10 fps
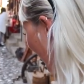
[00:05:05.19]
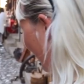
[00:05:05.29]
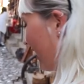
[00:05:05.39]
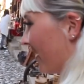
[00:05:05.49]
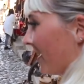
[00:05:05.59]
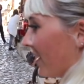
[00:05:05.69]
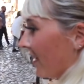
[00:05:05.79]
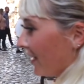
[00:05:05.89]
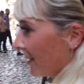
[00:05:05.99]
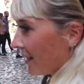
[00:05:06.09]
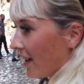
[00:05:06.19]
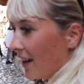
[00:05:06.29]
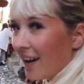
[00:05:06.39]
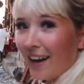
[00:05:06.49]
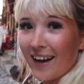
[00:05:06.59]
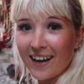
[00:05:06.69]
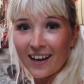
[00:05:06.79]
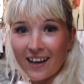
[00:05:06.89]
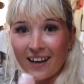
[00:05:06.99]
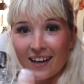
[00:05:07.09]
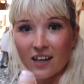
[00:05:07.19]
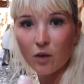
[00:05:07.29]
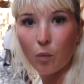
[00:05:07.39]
teaching his own son, which is pretty cool. Do you know what I've spotted?